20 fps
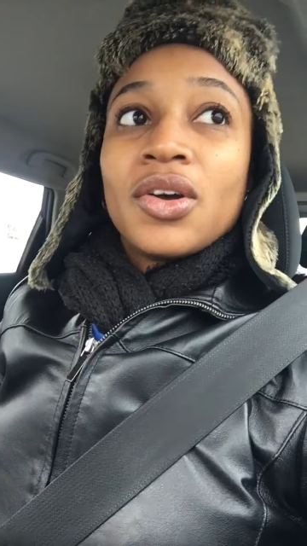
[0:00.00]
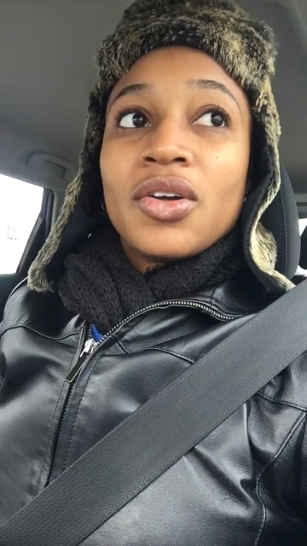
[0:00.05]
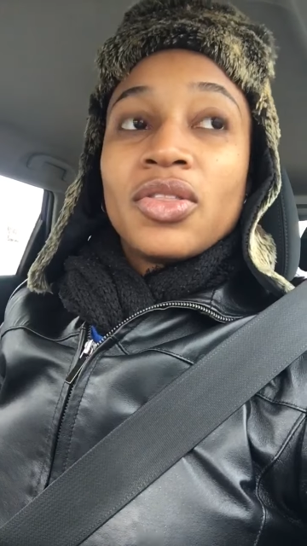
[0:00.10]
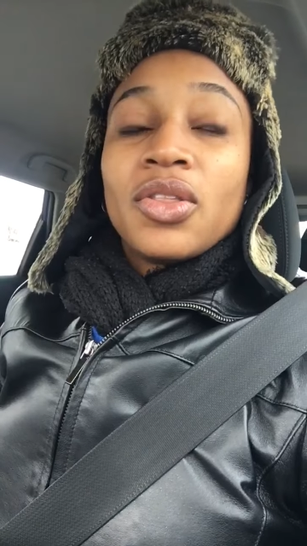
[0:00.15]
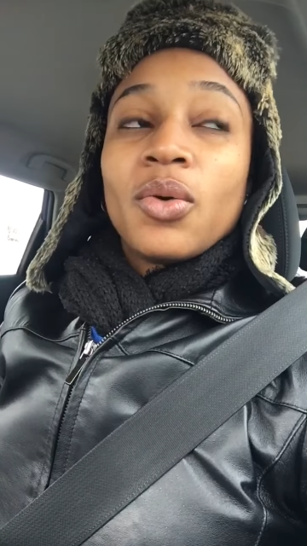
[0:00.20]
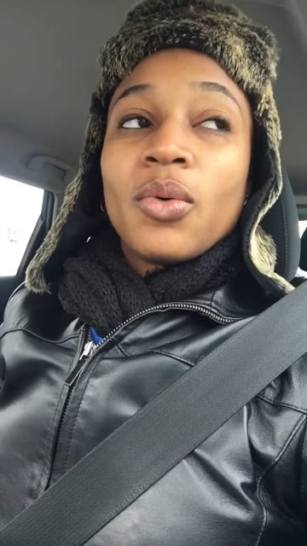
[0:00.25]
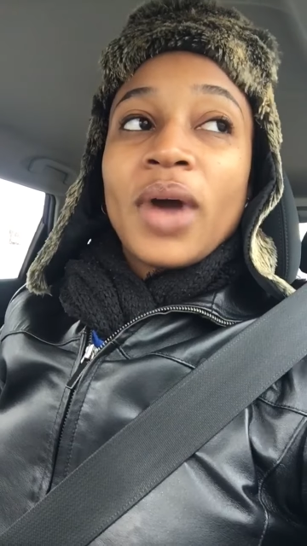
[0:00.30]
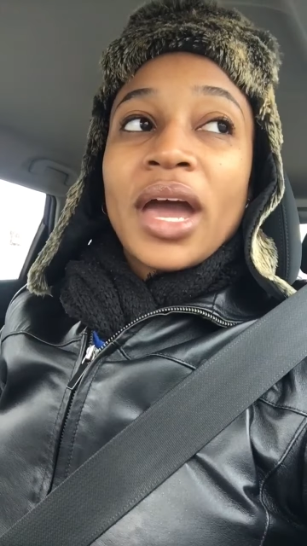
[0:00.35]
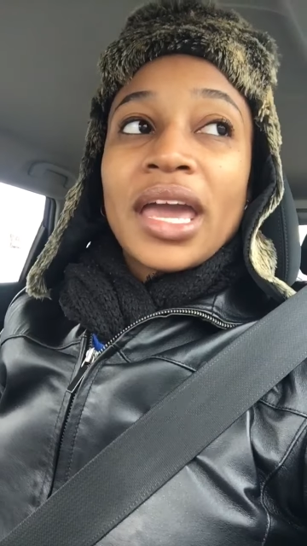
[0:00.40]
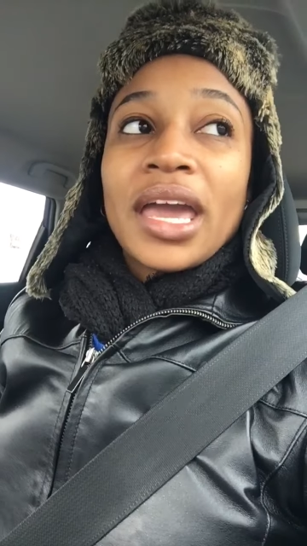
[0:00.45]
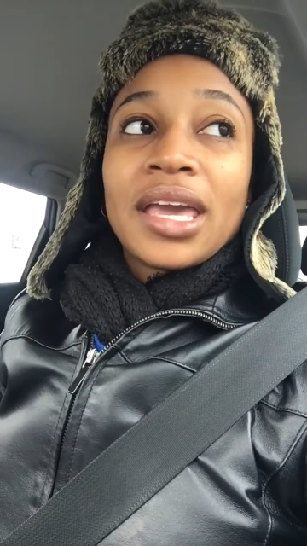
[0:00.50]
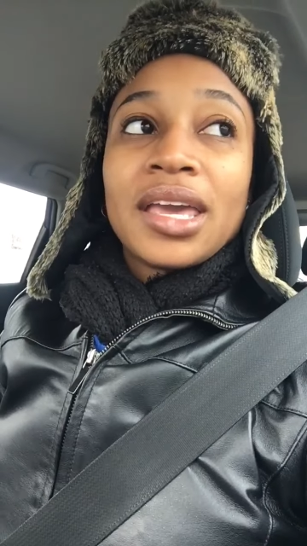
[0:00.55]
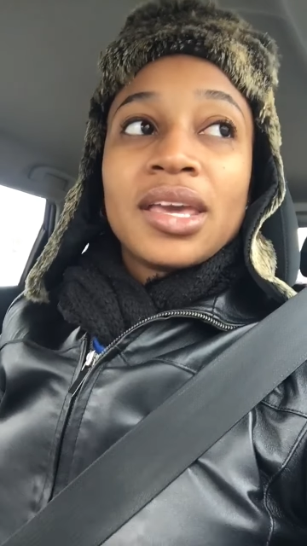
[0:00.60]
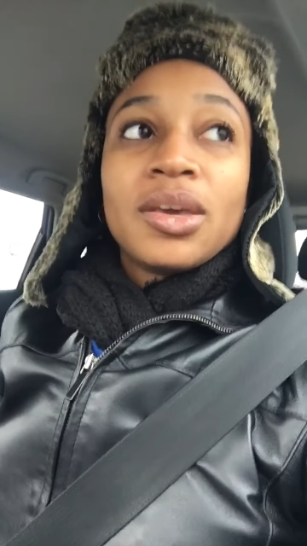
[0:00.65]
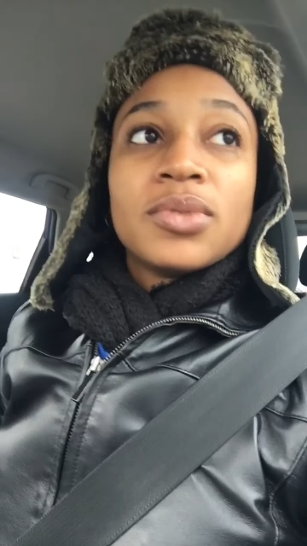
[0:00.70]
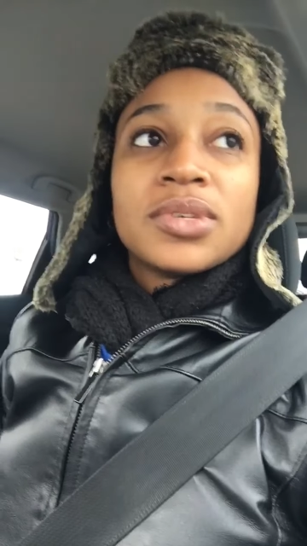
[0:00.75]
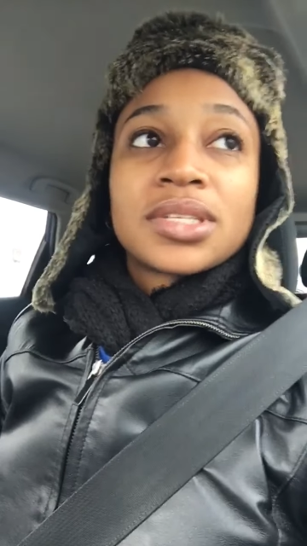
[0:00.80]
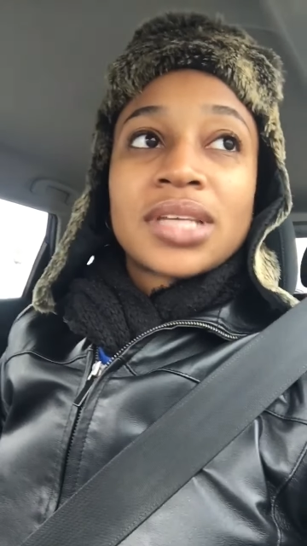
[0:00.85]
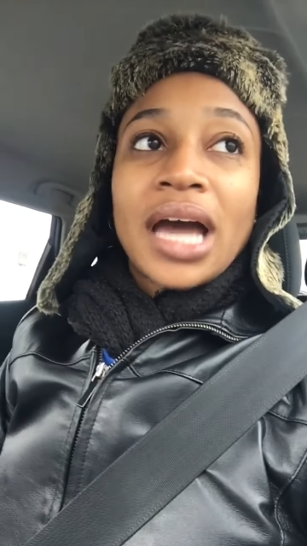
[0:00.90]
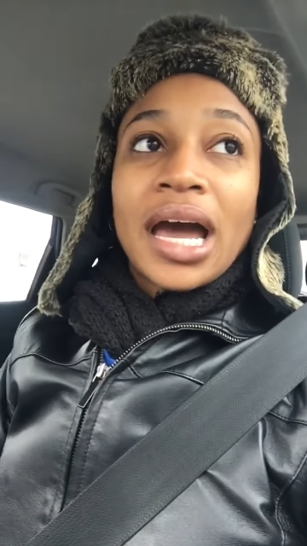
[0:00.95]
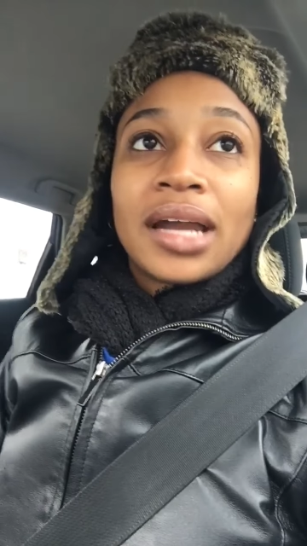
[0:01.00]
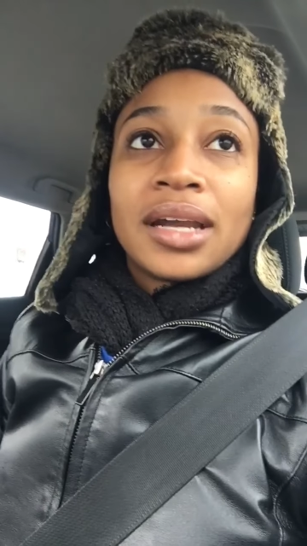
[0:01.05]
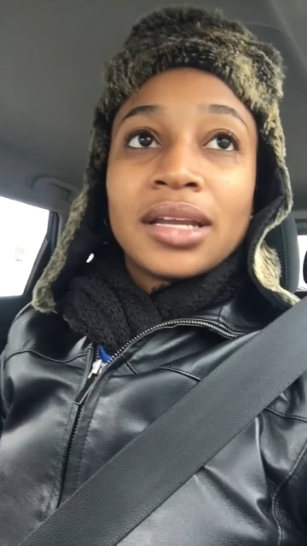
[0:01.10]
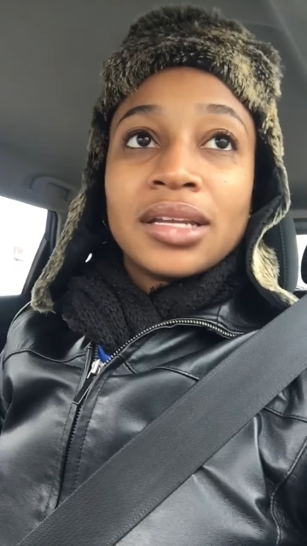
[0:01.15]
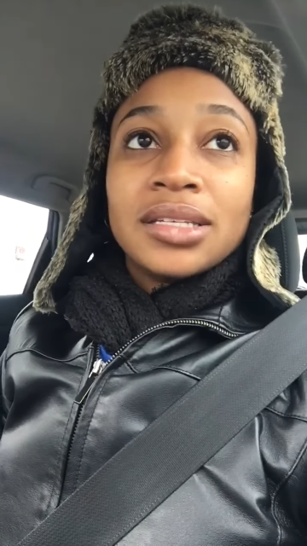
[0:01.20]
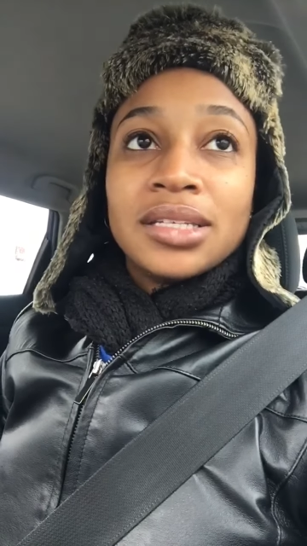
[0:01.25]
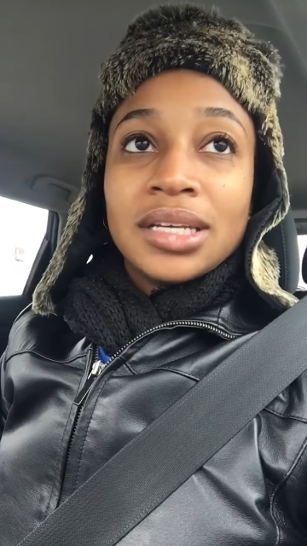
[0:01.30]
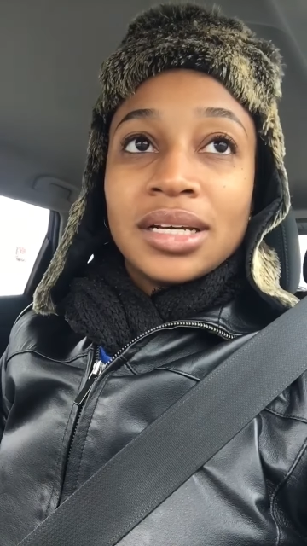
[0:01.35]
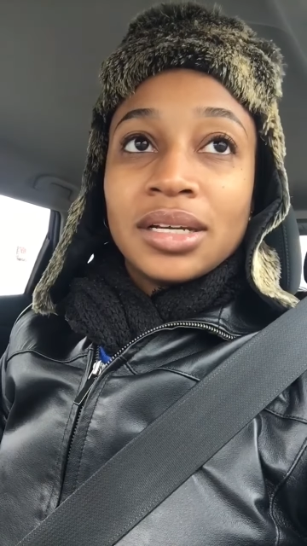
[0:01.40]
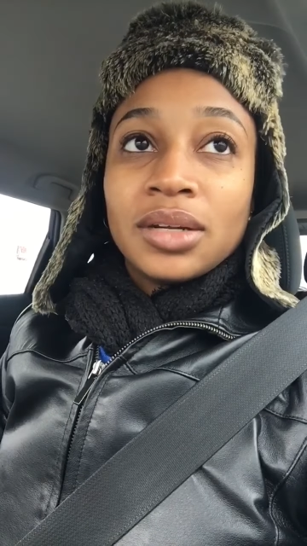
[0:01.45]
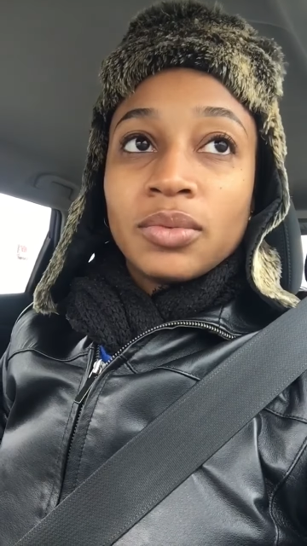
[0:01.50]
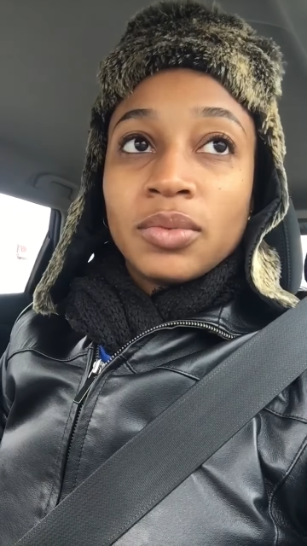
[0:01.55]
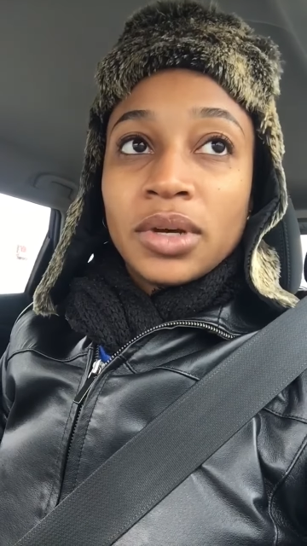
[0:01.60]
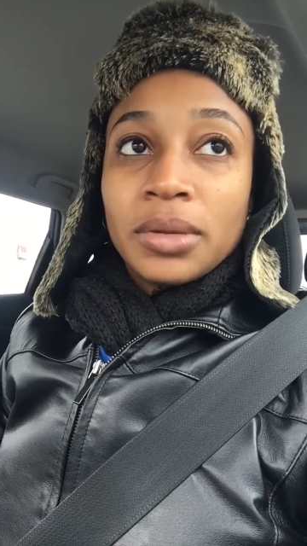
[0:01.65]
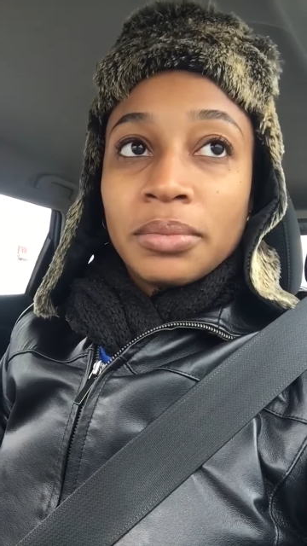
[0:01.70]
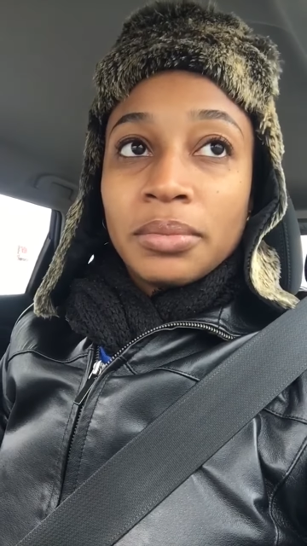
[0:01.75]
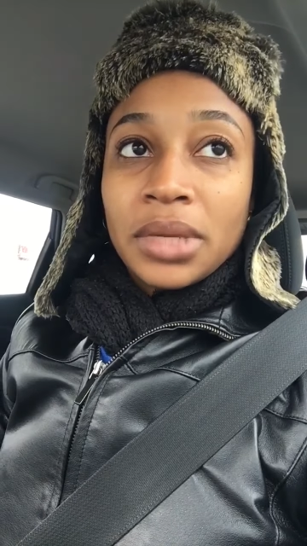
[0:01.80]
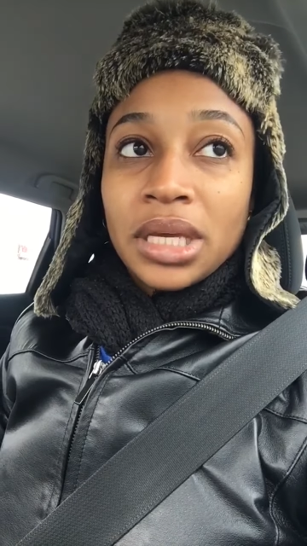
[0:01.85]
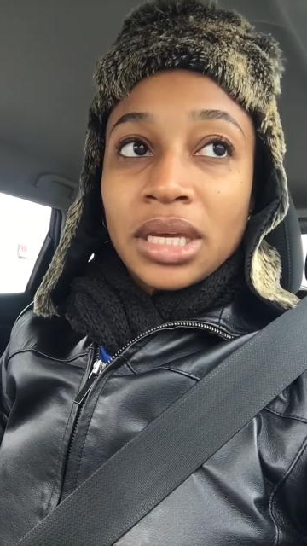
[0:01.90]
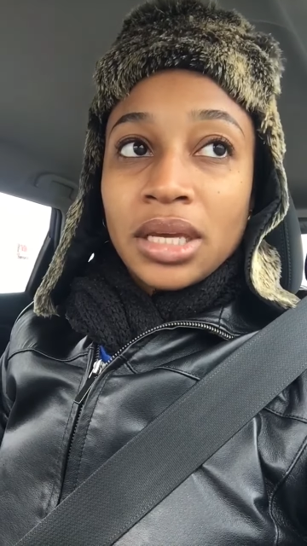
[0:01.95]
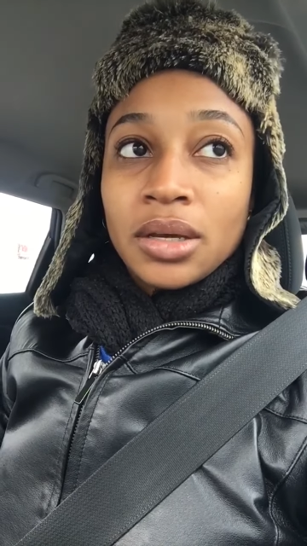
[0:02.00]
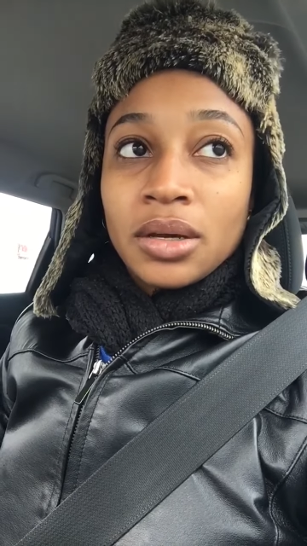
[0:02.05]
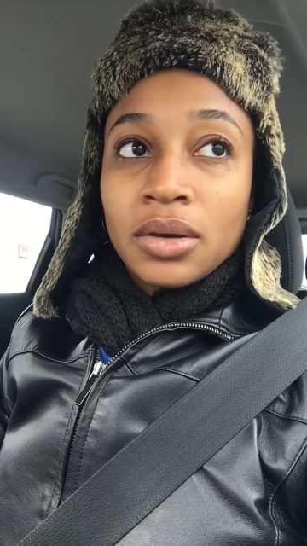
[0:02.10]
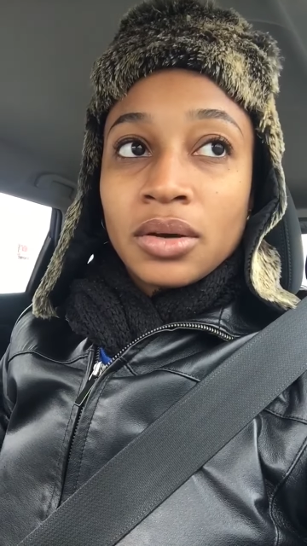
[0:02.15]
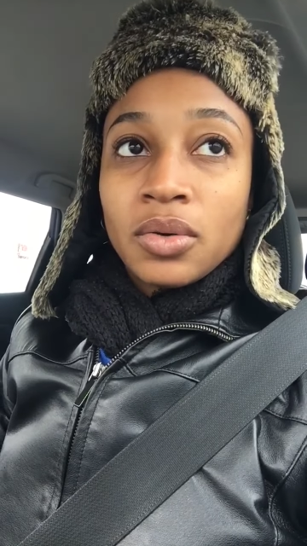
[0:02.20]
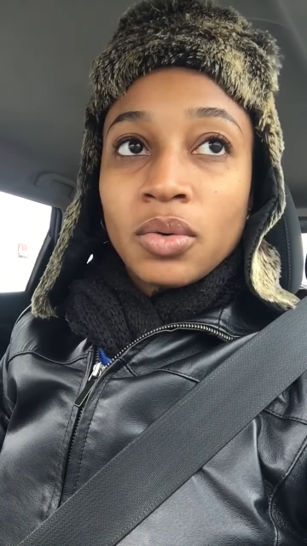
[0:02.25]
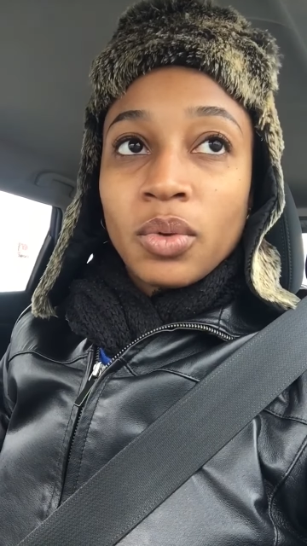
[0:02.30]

the way he was kind of dealing with me